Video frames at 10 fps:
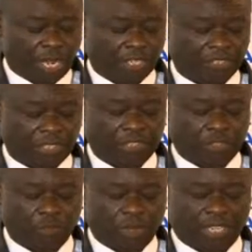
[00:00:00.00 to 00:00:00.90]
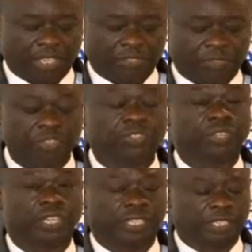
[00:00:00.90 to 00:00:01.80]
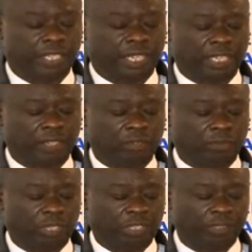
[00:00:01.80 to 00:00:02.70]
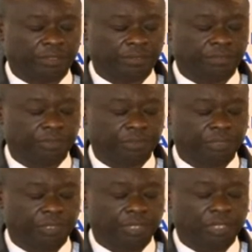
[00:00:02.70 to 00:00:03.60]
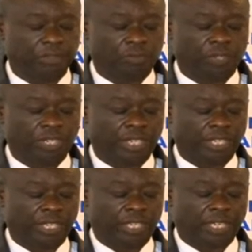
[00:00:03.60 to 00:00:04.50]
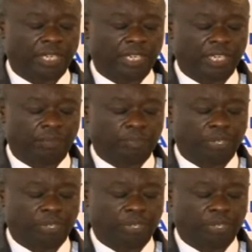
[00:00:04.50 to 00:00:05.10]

access to markets regionally and globally. We keenly